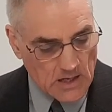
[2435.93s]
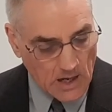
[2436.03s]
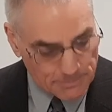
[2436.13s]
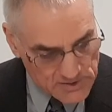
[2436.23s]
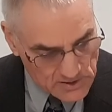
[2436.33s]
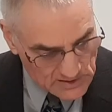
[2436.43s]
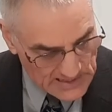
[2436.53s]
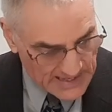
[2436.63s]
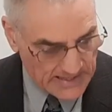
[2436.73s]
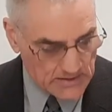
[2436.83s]
up to
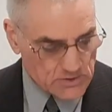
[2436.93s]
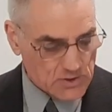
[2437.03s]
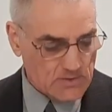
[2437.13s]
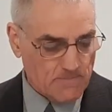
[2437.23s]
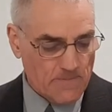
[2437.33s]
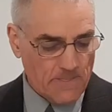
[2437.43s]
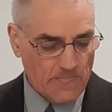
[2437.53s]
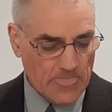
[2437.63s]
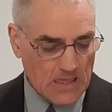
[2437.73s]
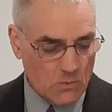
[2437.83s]
date.
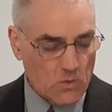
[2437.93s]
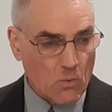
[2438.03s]
We're